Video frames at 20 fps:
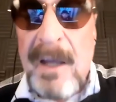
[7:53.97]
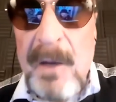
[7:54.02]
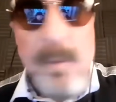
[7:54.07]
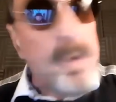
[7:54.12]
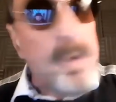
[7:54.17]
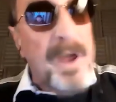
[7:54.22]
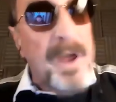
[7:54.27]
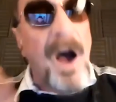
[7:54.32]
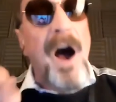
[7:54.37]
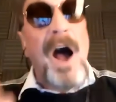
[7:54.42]

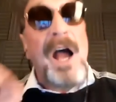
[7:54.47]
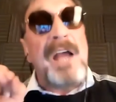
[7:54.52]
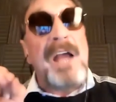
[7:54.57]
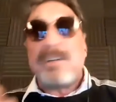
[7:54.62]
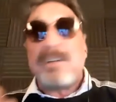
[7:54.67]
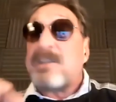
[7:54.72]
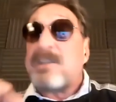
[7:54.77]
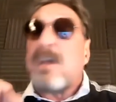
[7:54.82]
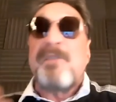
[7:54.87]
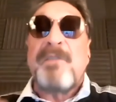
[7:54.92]
with high
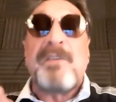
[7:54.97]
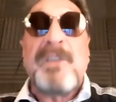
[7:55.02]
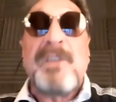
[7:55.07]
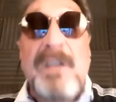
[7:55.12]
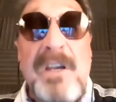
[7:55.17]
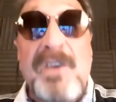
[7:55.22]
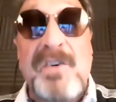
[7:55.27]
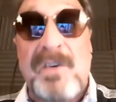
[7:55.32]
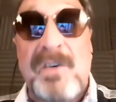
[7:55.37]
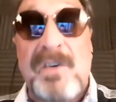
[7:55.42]

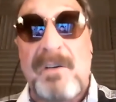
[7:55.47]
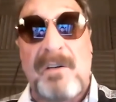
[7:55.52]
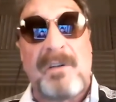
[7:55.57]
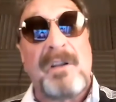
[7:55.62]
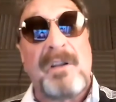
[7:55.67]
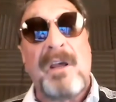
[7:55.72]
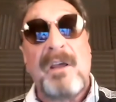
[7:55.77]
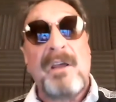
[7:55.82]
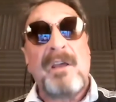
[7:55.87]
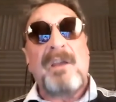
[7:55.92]

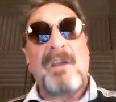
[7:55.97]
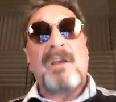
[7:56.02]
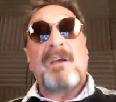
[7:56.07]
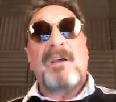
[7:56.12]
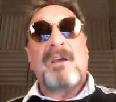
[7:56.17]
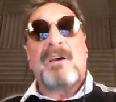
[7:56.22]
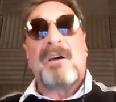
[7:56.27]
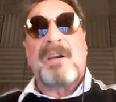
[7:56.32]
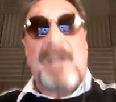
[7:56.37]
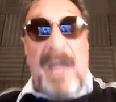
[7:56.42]
definition
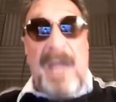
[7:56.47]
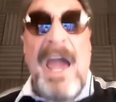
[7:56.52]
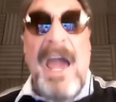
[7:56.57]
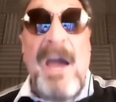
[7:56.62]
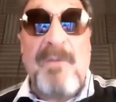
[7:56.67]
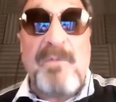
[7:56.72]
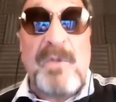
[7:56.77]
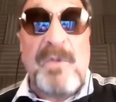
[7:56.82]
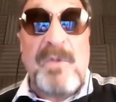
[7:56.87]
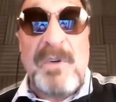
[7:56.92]

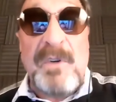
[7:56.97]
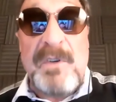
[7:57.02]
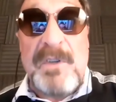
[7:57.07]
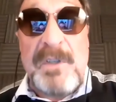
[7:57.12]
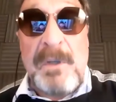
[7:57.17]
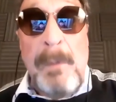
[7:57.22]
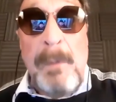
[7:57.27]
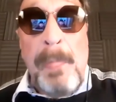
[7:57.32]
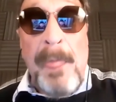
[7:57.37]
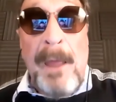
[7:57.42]
cameras